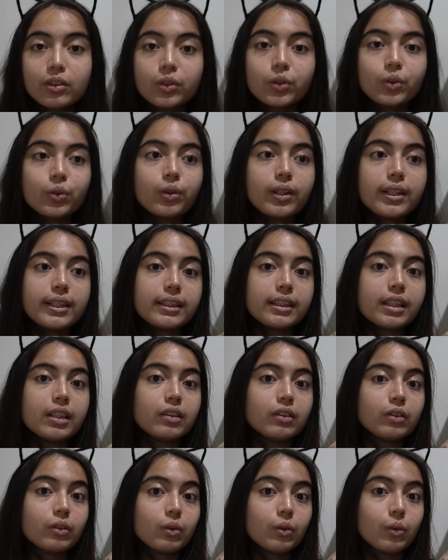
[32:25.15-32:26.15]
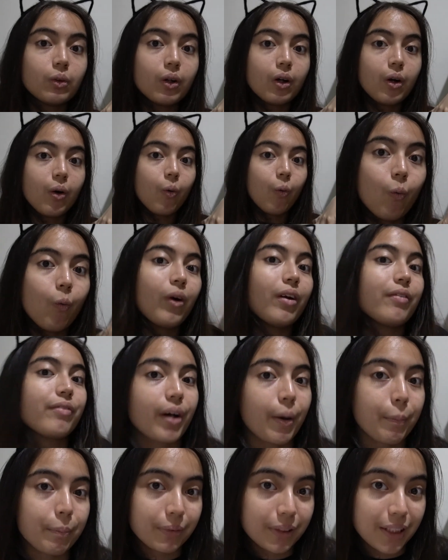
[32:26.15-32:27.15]
to listen to what
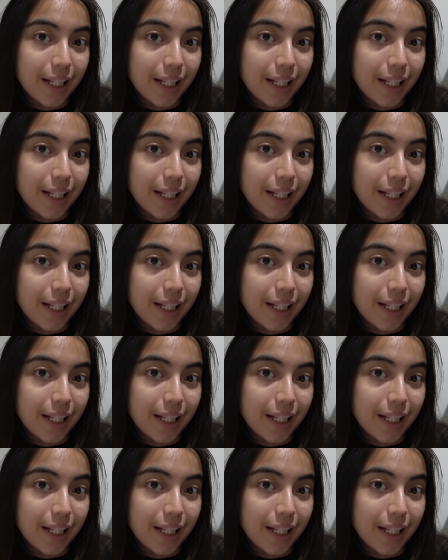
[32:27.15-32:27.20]
comes